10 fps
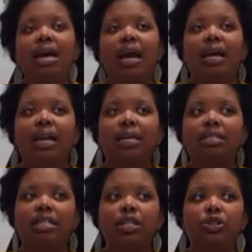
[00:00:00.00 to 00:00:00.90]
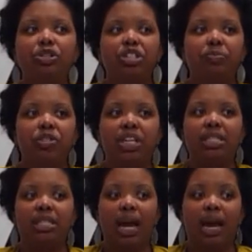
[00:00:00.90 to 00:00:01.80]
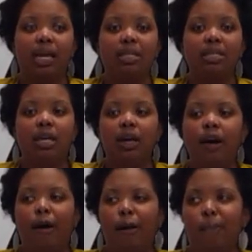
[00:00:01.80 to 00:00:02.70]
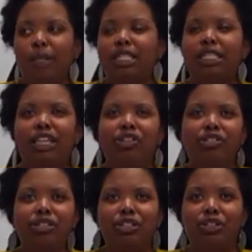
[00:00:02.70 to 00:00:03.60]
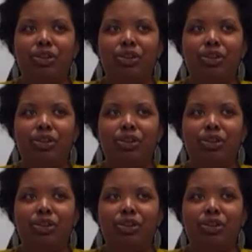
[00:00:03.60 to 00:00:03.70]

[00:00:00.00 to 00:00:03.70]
and not see leadership just as the skills,